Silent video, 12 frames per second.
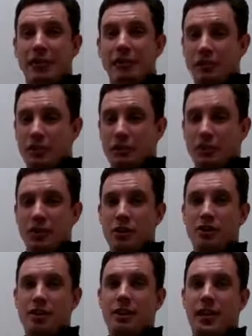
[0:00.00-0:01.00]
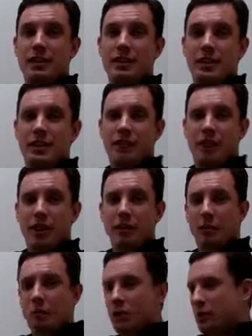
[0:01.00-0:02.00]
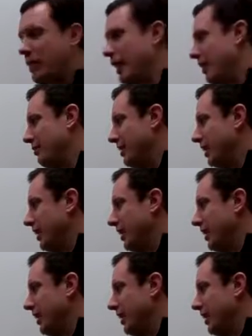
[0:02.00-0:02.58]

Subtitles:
for a traditional IT environment where you have